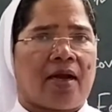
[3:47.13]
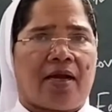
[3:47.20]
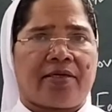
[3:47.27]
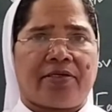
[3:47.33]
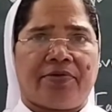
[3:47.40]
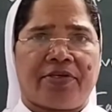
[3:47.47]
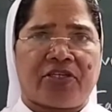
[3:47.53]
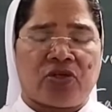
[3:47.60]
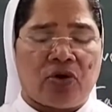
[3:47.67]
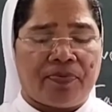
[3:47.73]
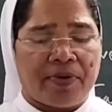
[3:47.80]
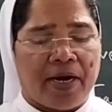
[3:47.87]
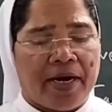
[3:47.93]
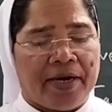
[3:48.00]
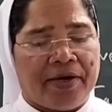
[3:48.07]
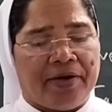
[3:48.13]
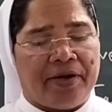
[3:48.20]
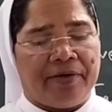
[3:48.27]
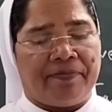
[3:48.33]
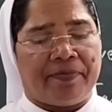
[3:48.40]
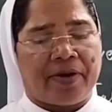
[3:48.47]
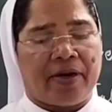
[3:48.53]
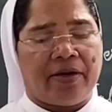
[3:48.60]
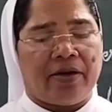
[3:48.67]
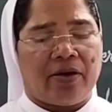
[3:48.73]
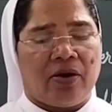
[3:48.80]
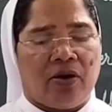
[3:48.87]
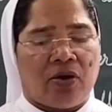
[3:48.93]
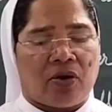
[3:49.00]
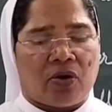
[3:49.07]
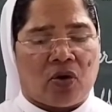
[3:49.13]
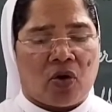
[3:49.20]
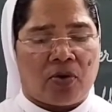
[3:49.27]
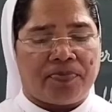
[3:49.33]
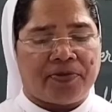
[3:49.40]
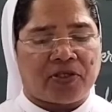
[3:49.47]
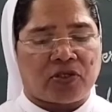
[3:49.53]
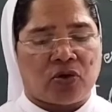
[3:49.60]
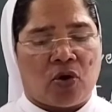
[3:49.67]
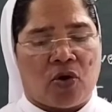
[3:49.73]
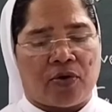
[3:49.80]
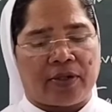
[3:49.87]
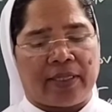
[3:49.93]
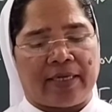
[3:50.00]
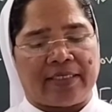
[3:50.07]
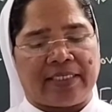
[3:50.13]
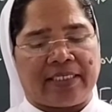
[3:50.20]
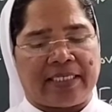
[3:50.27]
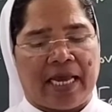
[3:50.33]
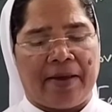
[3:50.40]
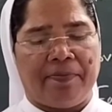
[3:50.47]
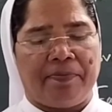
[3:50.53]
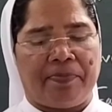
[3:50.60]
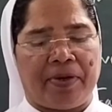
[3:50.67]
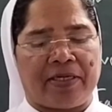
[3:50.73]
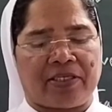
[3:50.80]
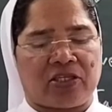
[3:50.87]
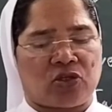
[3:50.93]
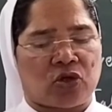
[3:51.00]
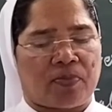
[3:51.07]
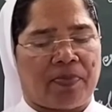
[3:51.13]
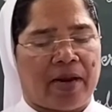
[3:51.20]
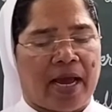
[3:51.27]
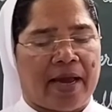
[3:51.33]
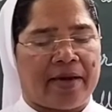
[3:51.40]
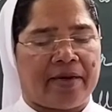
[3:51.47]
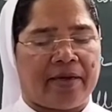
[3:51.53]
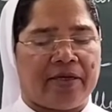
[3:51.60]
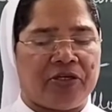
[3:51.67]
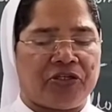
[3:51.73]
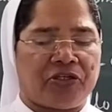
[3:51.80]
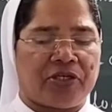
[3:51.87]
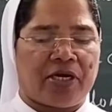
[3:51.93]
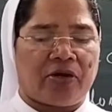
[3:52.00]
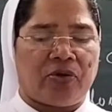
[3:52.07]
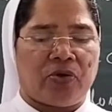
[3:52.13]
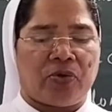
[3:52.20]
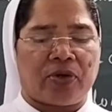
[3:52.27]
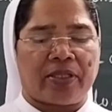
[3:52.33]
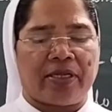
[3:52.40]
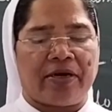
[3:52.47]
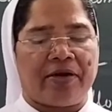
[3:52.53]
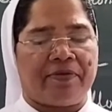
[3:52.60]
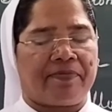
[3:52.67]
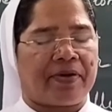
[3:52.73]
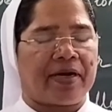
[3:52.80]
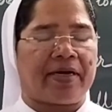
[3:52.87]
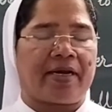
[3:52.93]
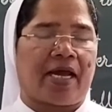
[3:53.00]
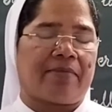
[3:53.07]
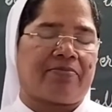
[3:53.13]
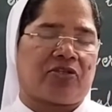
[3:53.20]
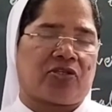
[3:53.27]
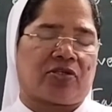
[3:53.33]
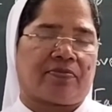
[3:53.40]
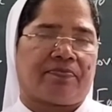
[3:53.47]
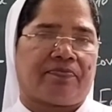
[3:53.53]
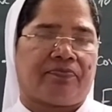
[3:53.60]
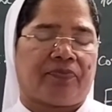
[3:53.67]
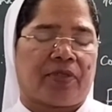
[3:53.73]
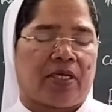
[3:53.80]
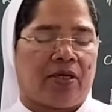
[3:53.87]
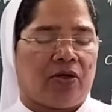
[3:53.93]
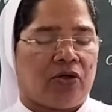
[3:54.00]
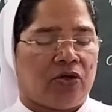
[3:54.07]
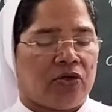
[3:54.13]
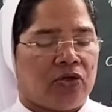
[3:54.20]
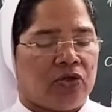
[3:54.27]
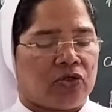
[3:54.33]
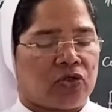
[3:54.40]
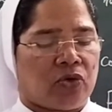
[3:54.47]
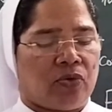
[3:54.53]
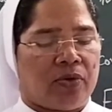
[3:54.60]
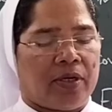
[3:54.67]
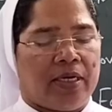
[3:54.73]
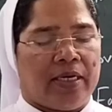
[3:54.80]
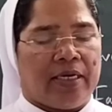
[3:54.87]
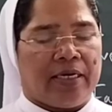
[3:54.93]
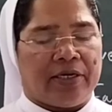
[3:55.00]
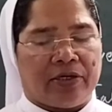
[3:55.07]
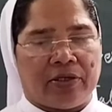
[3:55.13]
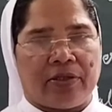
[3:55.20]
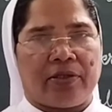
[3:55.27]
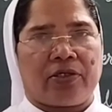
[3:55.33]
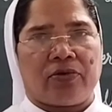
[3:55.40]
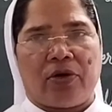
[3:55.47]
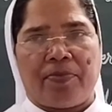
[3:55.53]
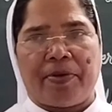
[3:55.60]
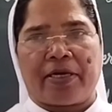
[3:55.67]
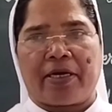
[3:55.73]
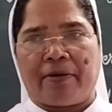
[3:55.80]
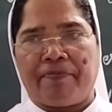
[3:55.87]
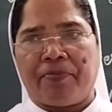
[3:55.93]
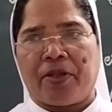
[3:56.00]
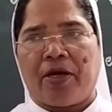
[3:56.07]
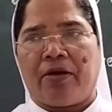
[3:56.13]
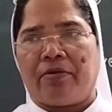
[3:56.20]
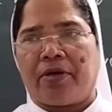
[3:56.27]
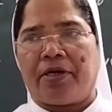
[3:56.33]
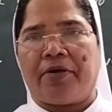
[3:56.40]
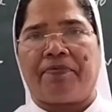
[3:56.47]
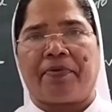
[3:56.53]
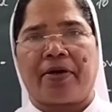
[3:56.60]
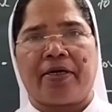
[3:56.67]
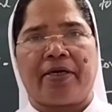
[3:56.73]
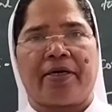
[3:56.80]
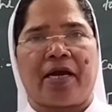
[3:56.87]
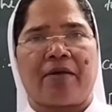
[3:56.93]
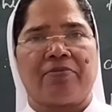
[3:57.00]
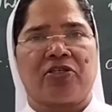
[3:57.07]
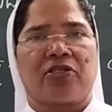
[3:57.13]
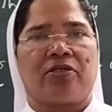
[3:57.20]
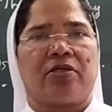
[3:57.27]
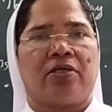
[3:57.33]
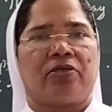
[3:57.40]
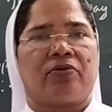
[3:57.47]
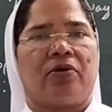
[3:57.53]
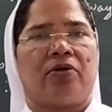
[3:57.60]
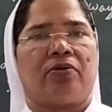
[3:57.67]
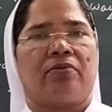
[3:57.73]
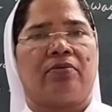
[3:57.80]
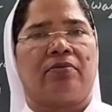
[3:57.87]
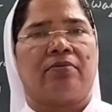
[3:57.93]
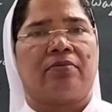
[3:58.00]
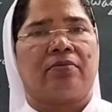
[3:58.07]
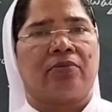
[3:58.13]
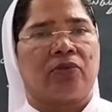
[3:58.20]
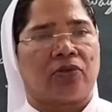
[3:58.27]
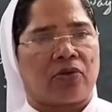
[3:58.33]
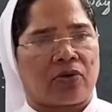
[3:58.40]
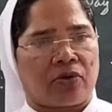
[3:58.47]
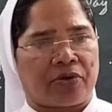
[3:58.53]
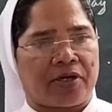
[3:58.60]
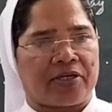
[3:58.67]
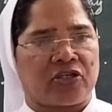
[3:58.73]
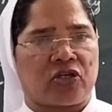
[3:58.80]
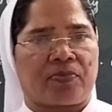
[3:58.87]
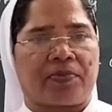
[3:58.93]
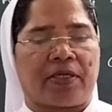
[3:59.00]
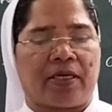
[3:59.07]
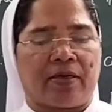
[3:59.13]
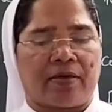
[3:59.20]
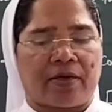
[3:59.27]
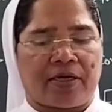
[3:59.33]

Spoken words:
Cultivation of different crops on the same pieces of land each year during the different times. So it will become different times to rotation of the